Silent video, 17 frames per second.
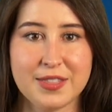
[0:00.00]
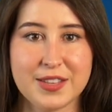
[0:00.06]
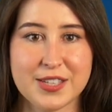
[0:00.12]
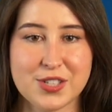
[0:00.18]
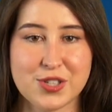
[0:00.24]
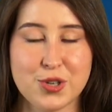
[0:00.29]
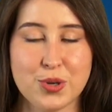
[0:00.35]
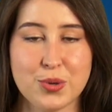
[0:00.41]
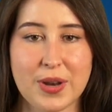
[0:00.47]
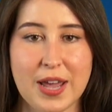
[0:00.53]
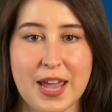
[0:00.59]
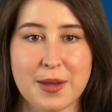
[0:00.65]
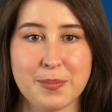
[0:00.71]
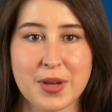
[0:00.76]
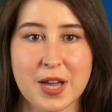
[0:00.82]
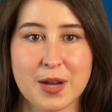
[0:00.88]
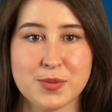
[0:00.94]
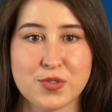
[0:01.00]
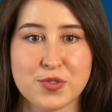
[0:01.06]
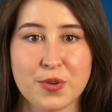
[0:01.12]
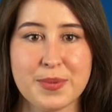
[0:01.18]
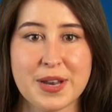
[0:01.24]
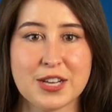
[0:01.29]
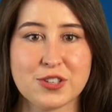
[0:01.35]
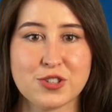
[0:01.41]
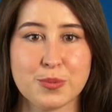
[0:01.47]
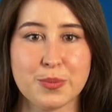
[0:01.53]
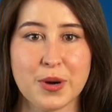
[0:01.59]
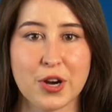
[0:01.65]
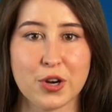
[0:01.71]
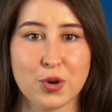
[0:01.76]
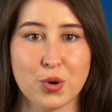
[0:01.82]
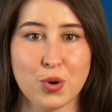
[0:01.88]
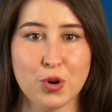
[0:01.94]
This new name comes from
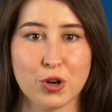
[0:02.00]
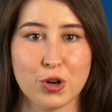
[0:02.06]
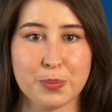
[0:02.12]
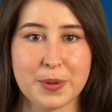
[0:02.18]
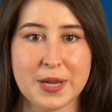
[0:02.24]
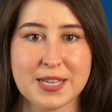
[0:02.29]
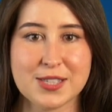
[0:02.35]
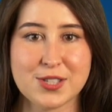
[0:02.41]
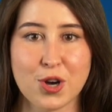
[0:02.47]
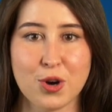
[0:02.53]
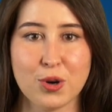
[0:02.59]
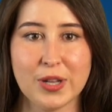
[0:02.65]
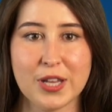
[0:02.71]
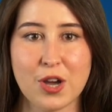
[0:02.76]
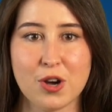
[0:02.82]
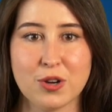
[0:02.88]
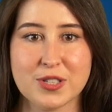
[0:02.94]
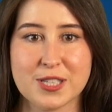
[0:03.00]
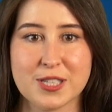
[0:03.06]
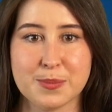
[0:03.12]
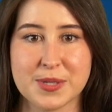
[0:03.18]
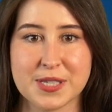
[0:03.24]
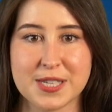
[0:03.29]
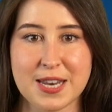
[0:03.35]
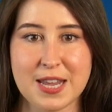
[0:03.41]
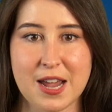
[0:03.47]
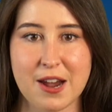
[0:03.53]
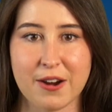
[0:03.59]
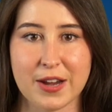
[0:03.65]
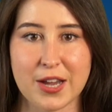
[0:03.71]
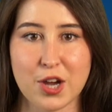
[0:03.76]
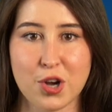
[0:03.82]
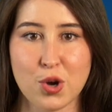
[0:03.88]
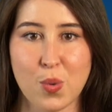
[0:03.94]
Netramark Corp, its wholly owned
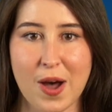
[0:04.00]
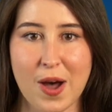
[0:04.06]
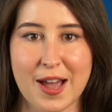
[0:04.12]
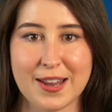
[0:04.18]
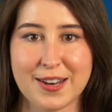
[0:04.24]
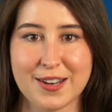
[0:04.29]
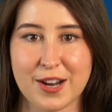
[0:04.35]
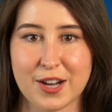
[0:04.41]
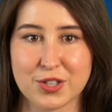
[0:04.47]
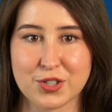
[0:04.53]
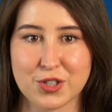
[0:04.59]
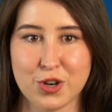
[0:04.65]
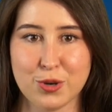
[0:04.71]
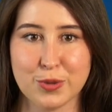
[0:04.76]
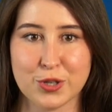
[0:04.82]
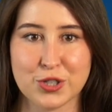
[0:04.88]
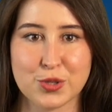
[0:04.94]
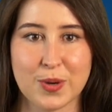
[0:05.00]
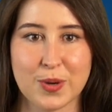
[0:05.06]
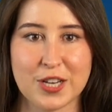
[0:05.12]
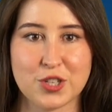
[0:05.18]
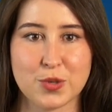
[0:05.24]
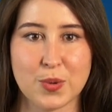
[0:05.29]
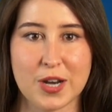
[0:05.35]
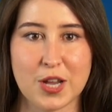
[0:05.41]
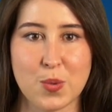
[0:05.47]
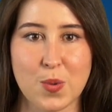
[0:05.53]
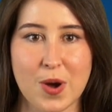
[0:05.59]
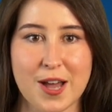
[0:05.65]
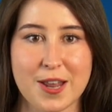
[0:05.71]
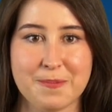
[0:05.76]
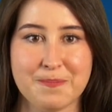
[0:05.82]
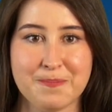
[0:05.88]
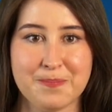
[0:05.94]
subsidiary acquired in October
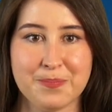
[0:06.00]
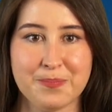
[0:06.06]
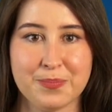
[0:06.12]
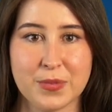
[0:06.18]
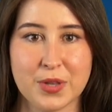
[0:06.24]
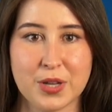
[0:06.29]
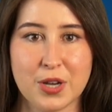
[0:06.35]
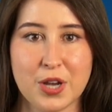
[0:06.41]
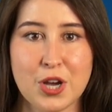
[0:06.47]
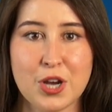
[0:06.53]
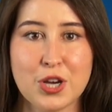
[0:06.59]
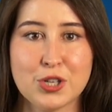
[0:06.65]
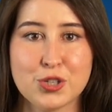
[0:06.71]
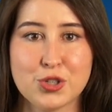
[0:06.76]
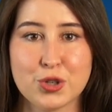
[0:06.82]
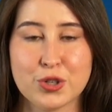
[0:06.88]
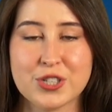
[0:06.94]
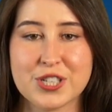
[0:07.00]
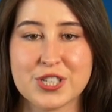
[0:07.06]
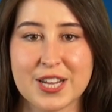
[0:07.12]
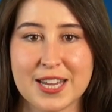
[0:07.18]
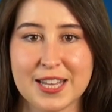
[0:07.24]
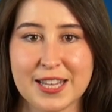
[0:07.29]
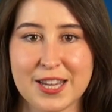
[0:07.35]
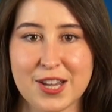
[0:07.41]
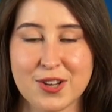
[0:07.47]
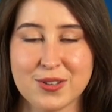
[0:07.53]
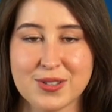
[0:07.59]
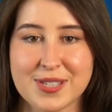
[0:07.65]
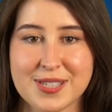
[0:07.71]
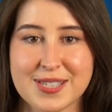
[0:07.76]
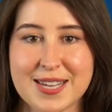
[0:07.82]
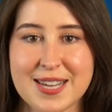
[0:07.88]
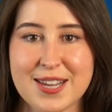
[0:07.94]
2021. George
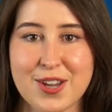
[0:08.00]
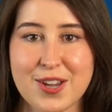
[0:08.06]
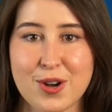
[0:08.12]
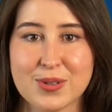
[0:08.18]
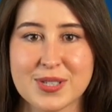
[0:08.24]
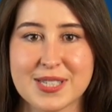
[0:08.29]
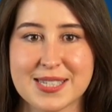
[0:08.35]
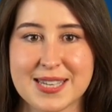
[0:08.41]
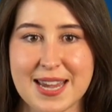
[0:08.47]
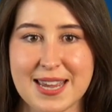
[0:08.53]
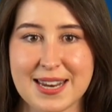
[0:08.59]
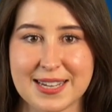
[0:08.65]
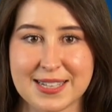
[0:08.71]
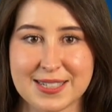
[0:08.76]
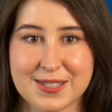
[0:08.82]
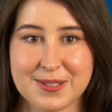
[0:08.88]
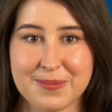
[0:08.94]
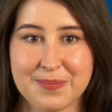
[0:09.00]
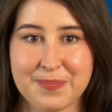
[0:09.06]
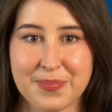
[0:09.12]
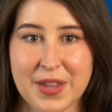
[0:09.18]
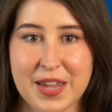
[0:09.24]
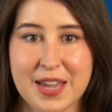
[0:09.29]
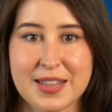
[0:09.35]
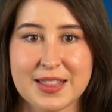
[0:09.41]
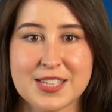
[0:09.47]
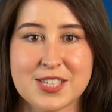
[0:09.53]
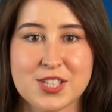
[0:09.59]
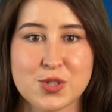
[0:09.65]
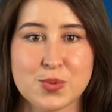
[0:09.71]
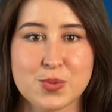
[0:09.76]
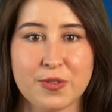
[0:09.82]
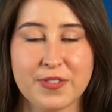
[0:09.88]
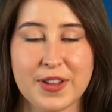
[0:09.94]
Achilleos, CEO, stated, this
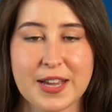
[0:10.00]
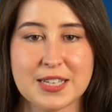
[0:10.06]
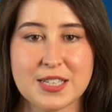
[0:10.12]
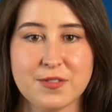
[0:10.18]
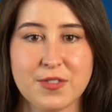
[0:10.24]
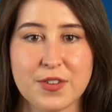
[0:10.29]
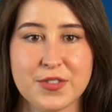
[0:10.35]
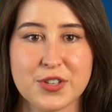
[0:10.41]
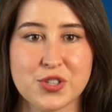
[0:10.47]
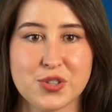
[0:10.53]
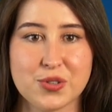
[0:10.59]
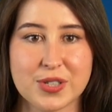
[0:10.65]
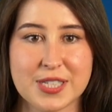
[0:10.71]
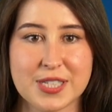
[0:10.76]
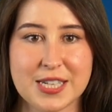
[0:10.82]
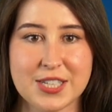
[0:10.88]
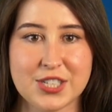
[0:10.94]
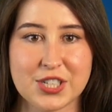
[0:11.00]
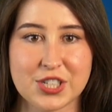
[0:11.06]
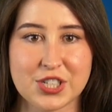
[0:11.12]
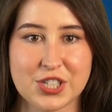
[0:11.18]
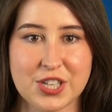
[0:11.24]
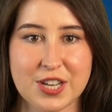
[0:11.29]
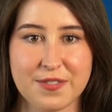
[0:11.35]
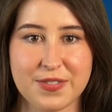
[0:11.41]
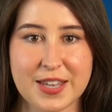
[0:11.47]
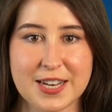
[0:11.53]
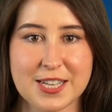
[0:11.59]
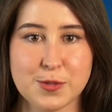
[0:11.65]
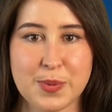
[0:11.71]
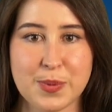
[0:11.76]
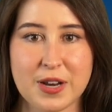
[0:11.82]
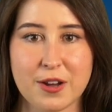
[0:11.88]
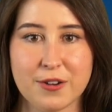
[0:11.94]
is reflective of the strategic shift that
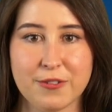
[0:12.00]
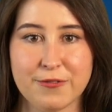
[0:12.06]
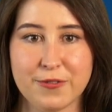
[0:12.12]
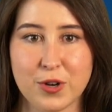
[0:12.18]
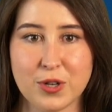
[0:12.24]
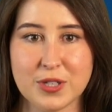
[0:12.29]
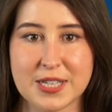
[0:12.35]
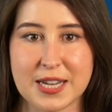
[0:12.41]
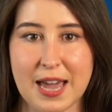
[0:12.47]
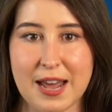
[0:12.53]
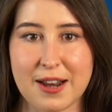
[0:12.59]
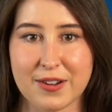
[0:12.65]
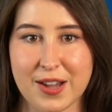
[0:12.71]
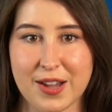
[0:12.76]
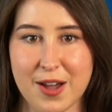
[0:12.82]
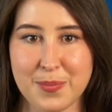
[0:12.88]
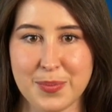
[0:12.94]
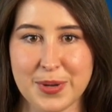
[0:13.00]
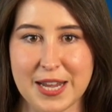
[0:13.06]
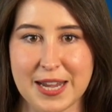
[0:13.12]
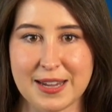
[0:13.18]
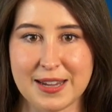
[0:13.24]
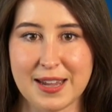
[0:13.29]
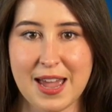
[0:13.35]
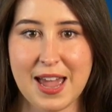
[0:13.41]
has been unfolding at our company